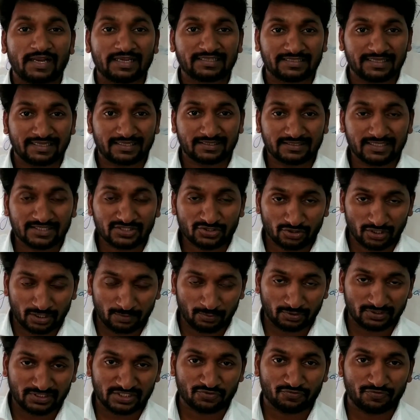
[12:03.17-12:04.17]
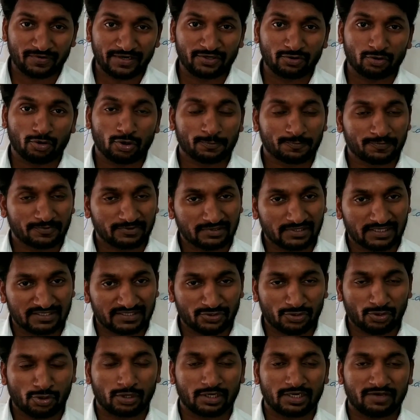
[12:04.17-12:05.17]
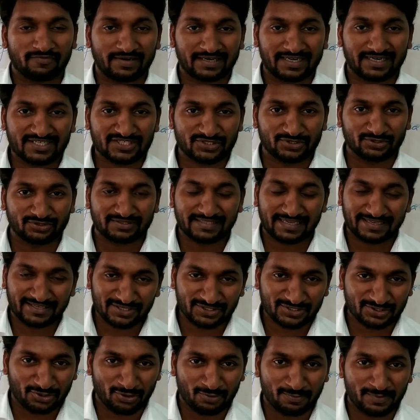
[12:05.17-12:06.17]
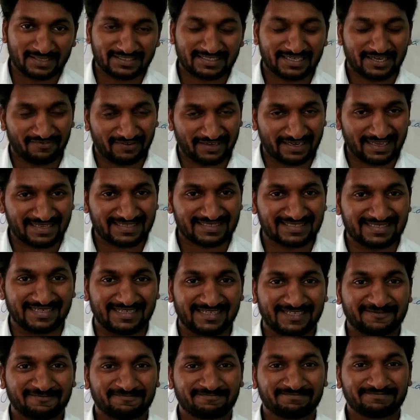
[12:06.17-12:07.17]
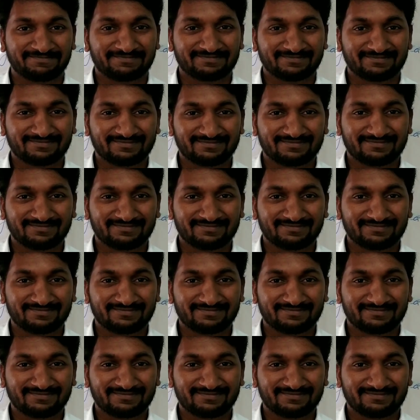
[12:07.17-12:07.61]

Fine, that's all about this video. Hope that you all have understood. Thank you so much. Have a nice day.